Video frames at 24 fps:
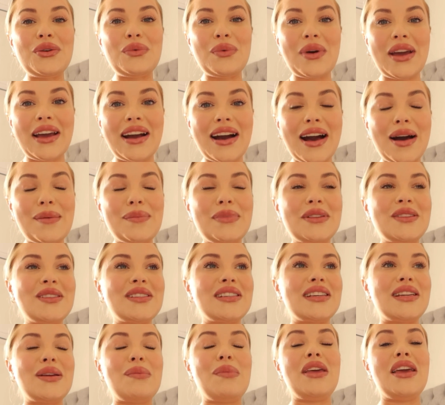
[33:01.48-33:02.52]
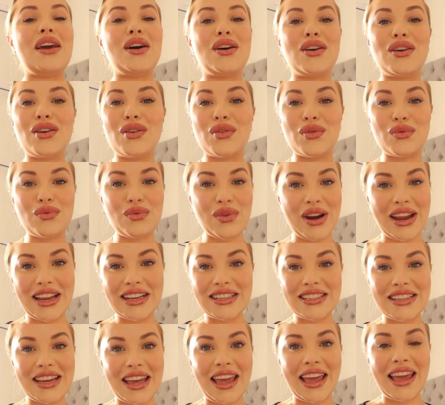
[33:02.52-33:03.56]
you wake up, it's gonna be a
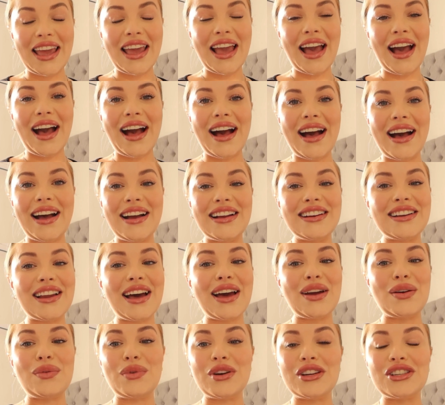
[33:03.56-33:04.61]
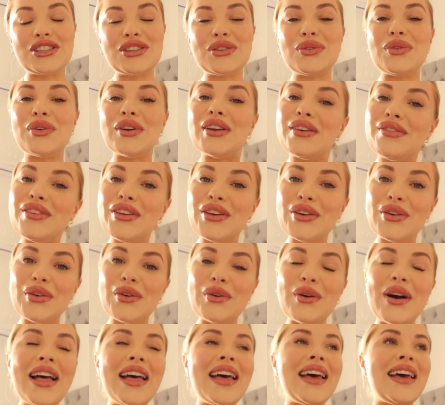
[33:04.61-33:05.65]
great day. And I wish all of
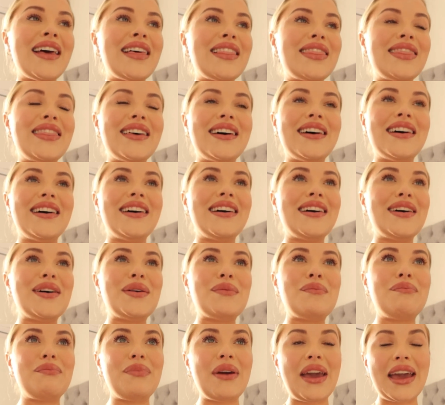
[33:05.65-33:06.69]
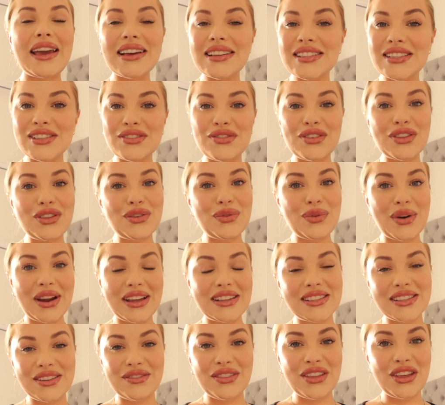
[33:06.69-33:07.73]
you the best for the
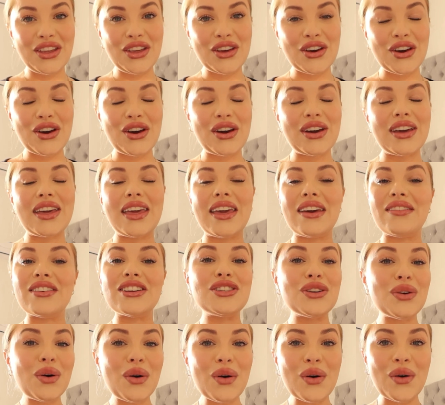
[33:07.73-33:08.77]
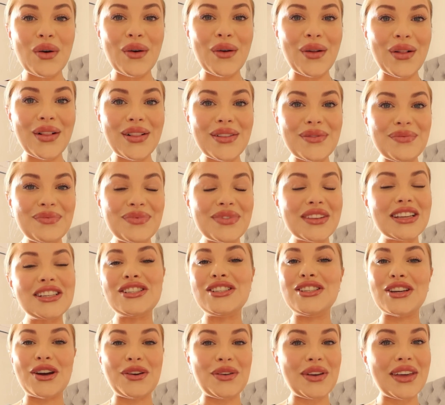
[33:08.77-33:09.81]
rest of the year. Give it your all,
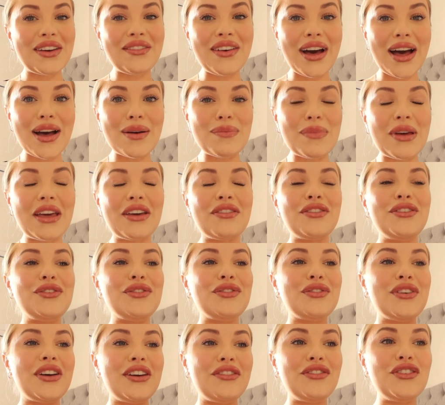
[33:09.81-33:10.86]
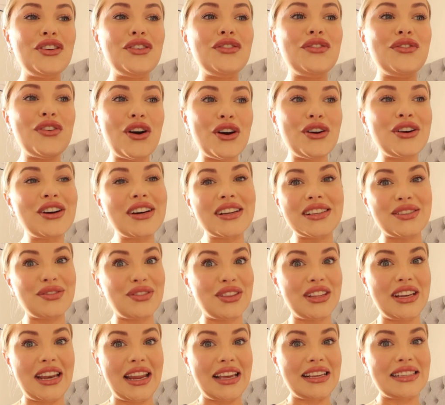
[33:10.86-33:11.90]
don't give up. If you focus for
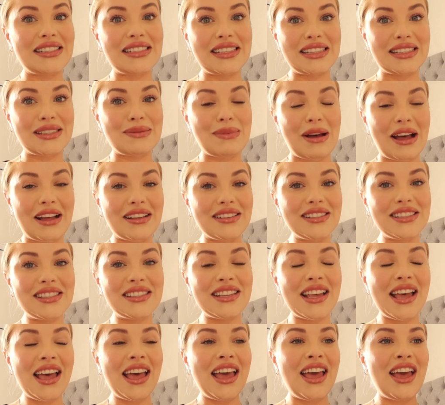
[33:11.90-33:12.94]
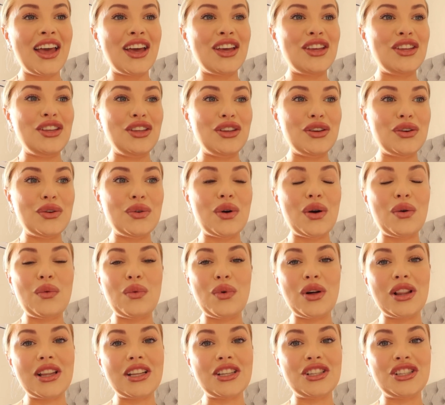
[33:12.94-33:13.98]
the next 6 months, you
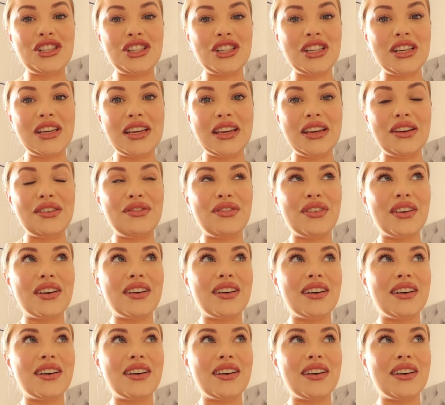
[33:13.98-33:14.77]
will achieve